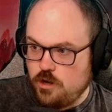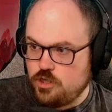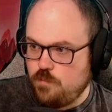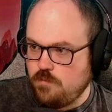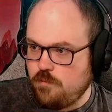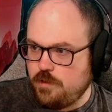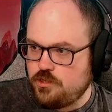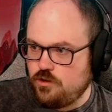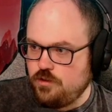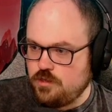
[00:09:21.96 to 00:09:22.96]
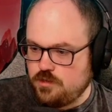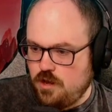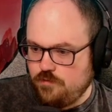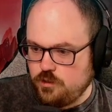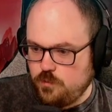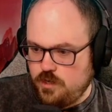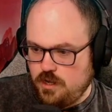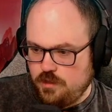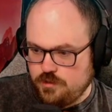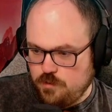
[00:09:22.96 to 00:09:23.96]
Oh, I should probably turn this off because we did
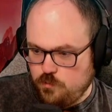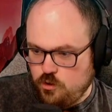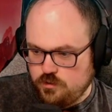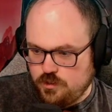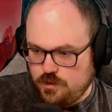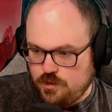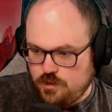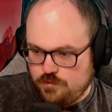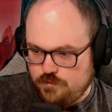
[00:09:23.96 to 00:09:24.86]
hit the sub goal today.